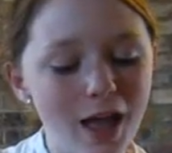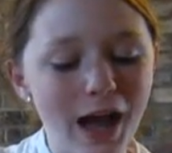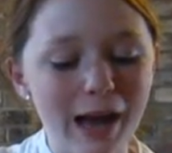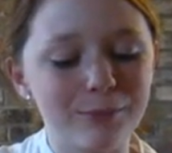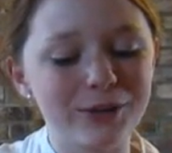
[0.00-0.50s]

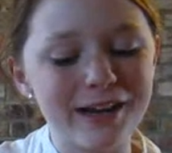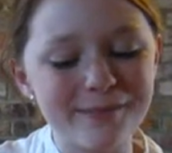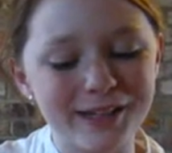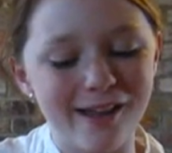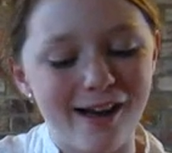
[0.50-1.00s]
I'm Brianna
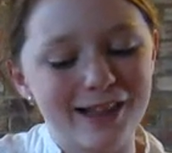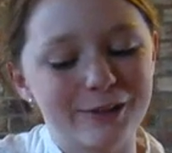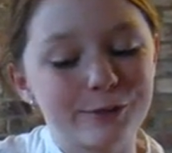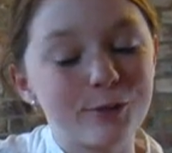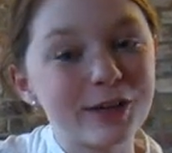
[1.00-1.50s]
McLaughlin,
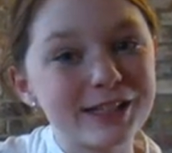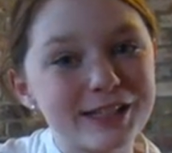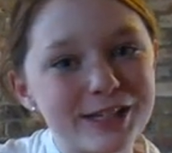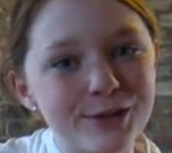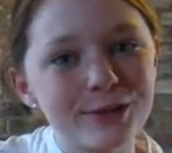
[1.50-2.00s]
reporting
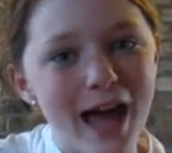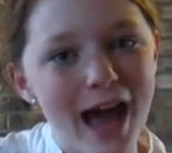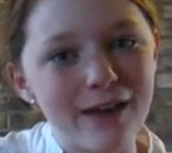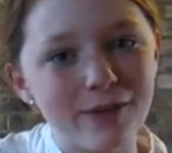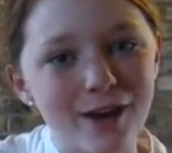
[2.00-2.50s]
to you
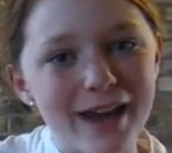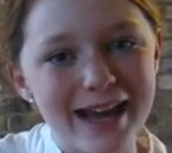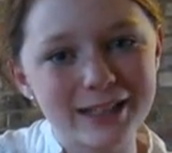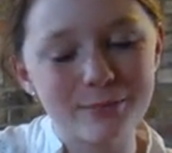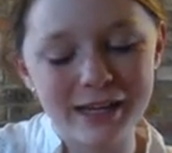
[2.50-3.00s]
live on
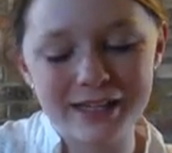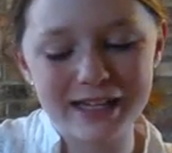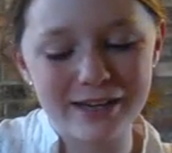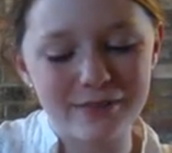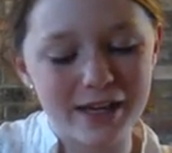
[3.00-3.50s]

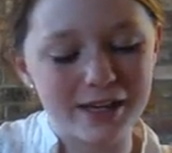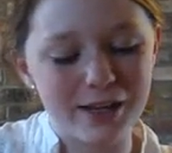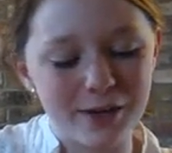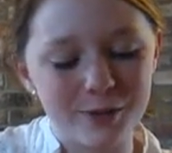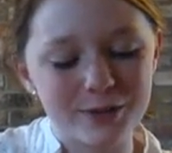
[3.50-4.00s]
SPTV
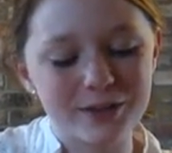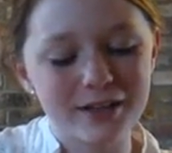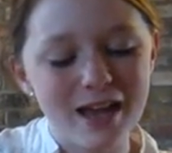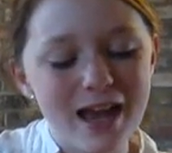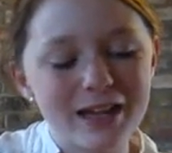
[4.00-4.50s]
News.
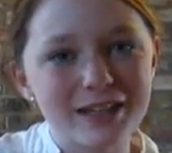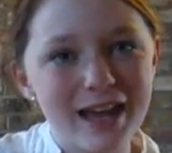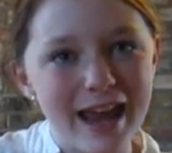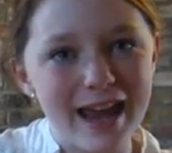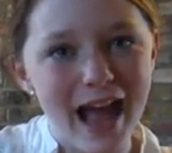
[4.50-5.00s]

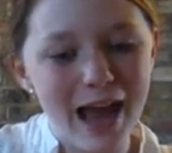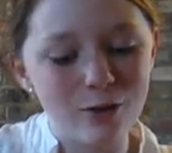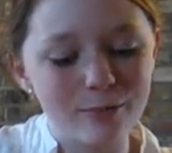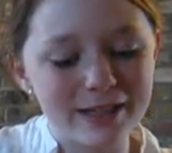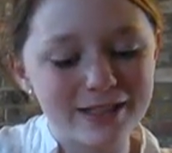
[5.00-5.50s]
Today, I
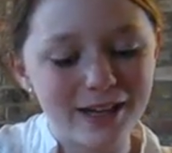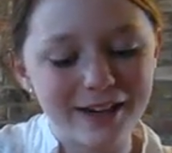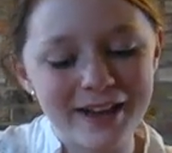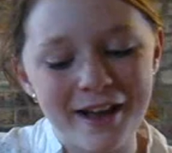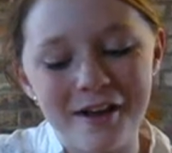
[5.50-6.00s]
will be
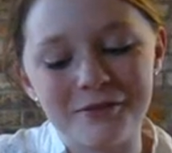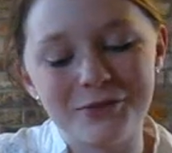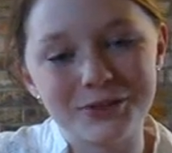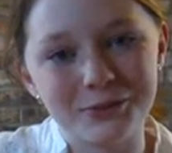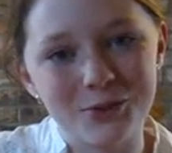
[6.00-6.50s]
starting off
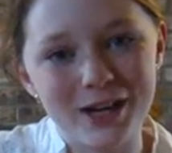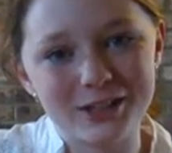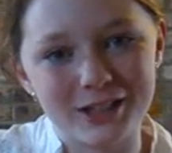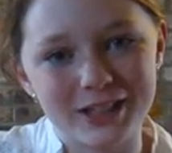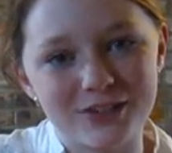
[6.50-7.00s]
with some
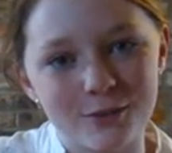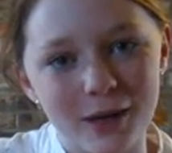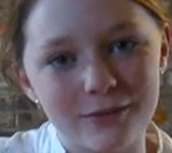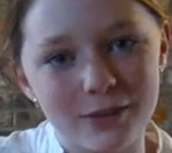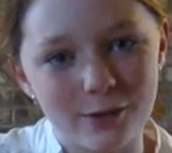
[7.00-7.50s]
questions from
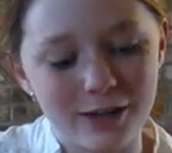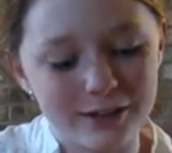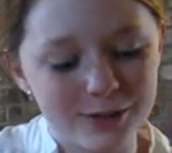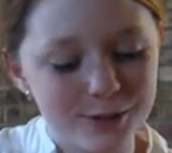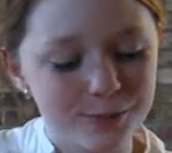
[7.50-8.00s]
our viewers.
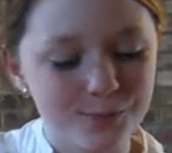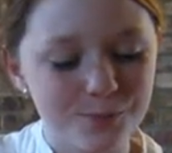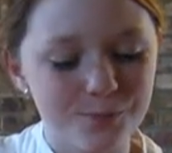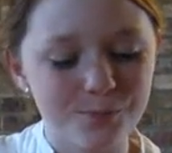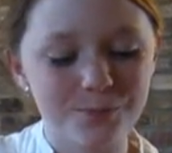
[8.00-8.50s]

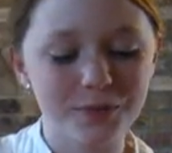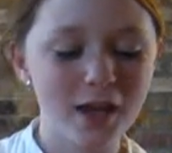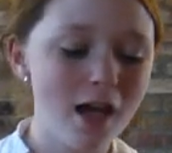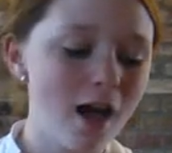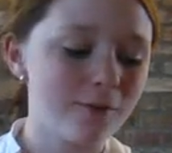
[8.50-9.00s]

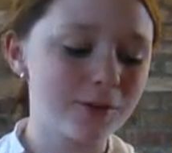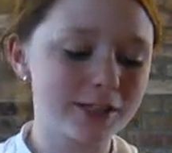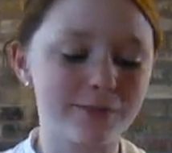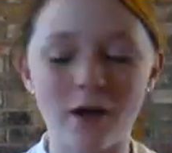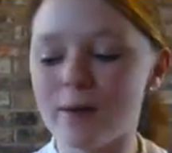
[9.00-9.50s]

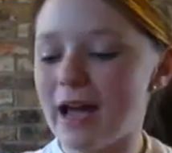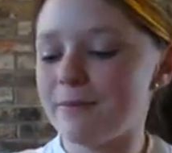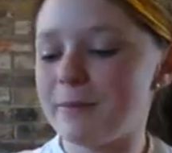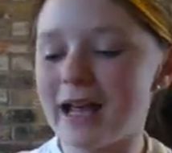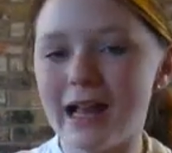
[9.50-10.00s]
First of all, we
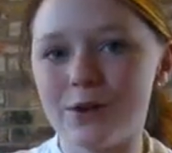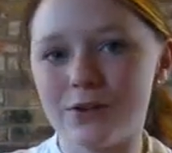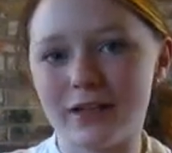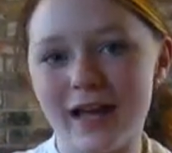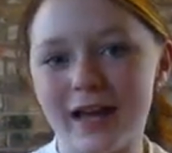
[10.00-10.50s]
have Patello on
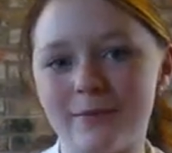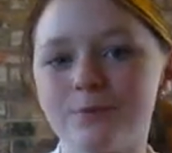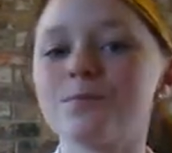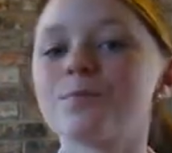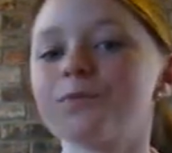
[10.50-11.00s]
the line.
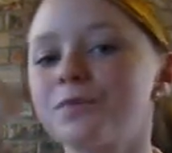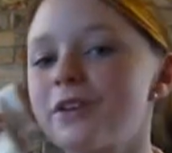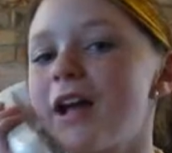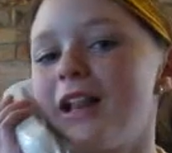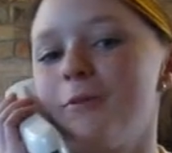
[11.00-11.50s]

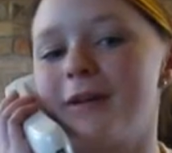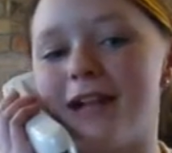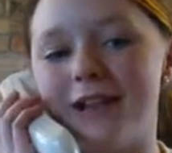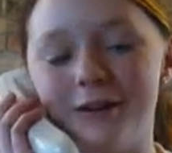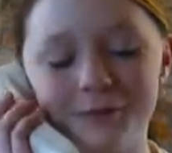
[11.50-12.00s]
Hello,
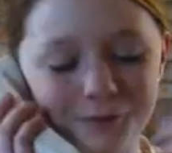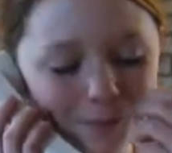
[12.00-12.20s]
Patello.